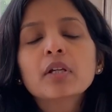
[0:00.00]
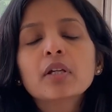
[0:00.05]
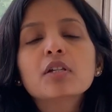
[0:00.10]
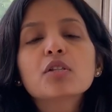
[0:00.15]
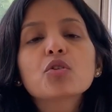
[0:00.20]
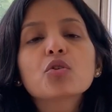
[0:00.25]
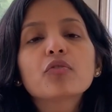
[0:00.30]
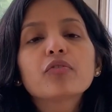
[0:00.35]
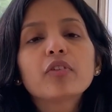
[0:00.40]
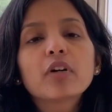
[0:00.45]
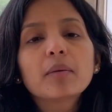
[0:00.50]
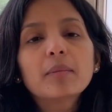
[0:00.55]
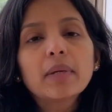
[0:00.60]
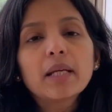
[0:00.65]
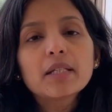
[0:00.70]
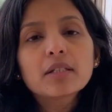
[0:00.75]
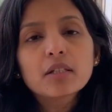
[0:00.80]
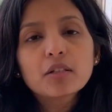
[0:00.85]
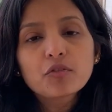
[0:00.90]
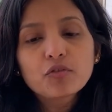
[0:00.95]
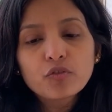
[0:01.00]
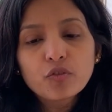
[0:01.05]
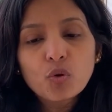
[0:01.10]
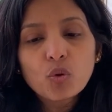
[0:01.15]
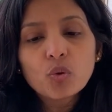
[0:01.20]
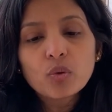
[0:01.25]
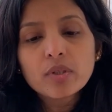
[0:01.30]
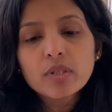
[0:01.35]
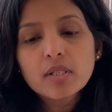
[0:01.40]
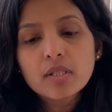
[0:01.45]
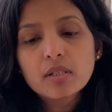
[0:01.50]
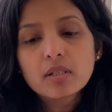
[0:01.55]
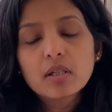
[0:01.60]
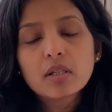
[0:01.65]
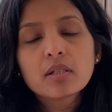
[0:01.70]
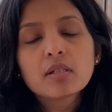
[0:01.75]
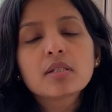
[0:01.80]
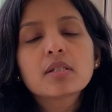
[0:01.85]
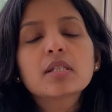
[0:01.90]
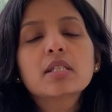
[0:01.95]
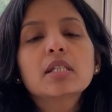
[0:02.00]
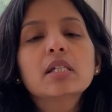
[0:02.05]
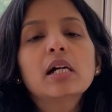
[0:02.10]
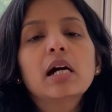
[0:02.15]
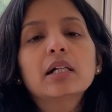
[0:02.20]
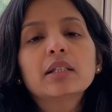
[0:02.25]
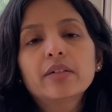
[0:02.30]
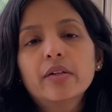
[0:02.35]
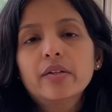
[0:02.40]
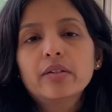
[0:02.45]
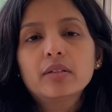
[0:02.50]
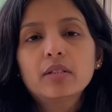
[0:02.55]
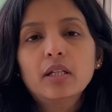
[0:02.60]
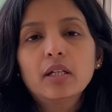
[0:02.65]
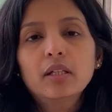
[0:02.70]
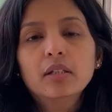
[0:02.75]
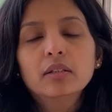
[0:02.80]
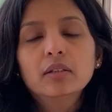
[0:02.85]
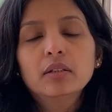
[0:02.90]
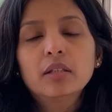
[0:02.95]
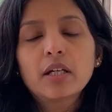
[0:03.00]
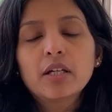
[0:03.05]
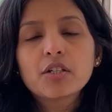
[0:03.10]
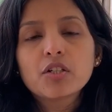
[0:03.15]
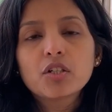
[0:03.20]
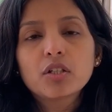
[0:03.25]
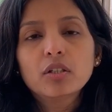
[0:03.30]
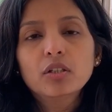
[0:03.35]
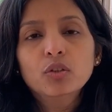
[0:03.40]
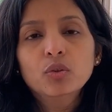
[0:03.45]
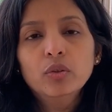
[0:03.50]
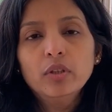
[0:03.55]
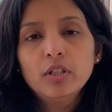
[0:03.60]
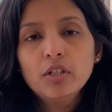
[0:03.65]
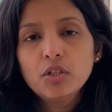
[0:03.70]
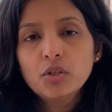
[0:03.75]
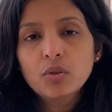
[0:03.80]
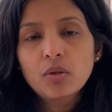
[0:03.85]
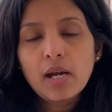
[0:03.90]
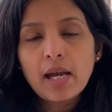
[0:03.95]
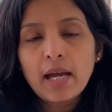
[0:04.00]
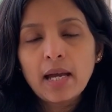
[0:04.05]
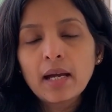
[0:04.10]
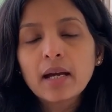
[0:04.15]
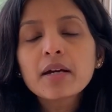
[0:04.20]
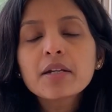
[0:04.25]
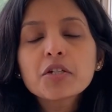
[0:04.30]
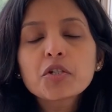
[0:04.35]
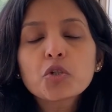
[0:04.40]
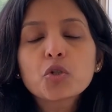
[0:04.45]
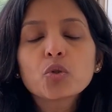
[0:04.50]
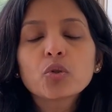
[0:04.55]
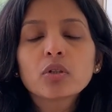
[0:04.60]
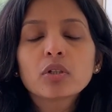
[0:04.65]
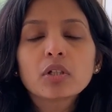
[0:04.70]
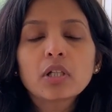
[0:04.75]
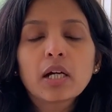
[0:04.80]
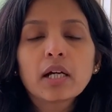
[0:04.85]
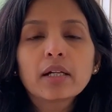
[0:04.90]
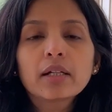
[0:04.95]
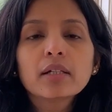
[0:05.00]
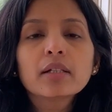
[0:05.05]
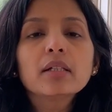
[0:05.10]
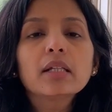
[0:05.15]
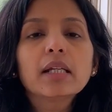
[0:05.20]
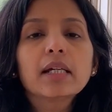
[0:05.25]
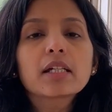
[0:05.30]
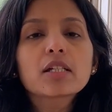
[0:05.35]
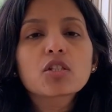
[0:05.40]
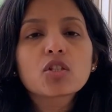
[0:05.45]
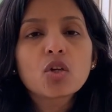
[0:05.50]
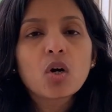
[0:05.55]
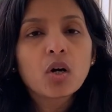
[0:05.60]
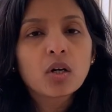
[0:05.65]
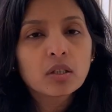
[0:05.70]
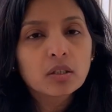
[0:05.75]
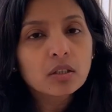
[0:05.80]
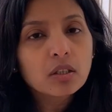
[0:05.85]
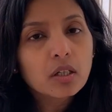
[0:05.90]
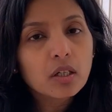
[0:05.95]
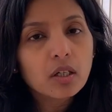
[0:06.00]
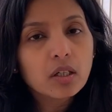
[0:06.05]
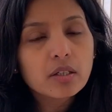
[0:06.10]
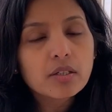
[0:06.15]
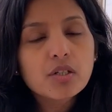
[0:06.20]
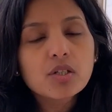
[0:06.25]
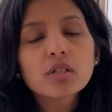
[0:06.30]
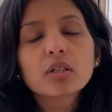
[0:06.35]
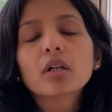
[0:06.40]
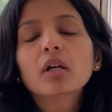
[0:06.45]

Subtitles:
So fermented foods is the other thing that you need to add to your diet, like sauerkraut,